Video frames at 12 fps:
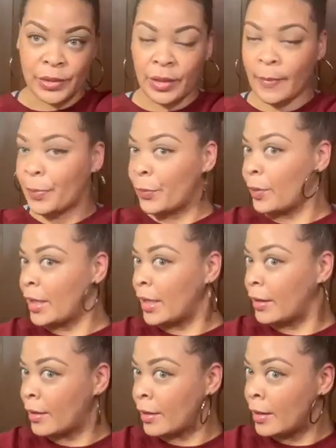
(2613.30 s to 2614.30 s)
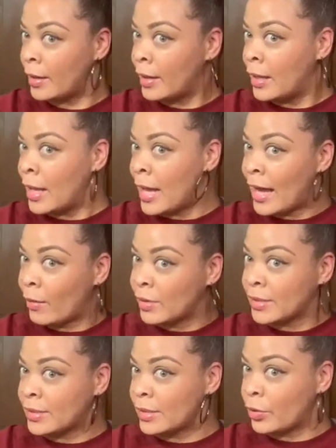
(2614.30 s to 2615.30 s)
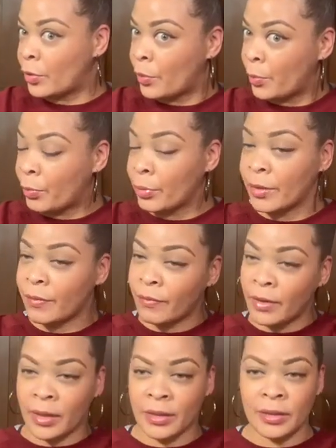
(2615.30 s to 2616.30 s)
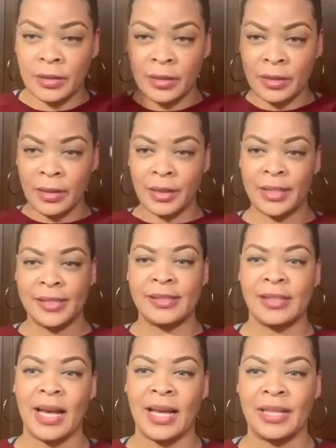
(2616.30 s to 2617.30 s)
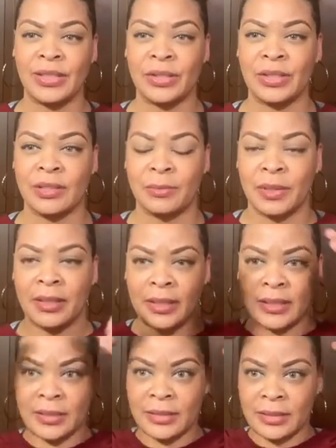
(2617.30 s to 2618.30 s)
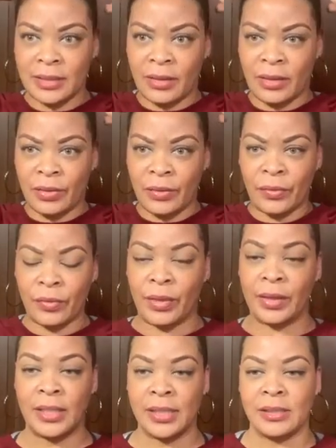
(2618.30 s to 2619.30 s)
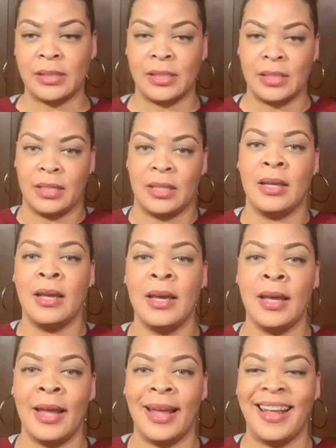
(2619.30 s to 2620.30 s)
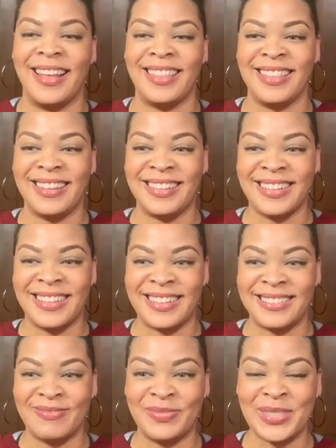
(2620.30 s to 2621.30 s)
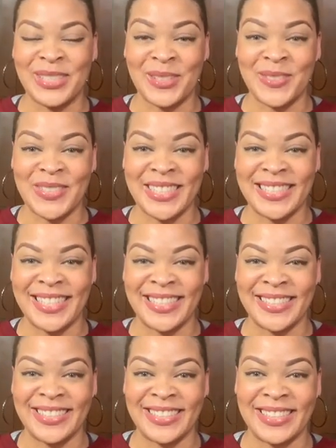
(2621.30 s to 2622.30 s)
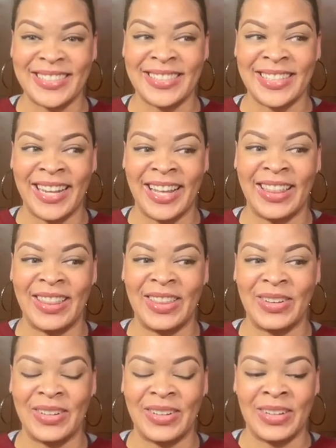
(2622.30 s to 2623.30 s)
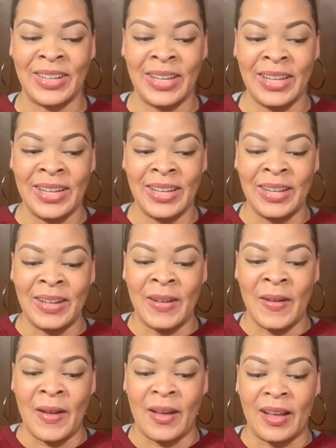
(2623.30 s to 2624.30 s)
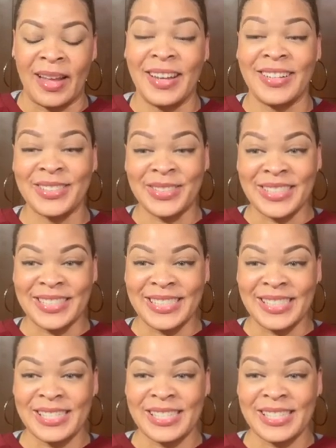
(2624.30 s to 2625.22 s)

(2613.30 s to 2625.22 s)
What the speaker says: up through here, I would still prefer this size just because of the density and the surface texture and the characteristics